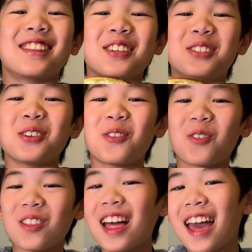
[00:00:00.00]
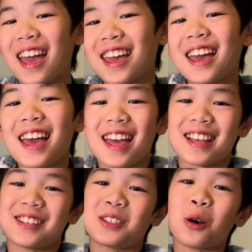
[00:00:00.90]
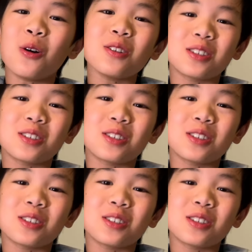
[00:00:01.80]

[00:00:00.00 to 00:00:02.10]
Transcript: The souffle is so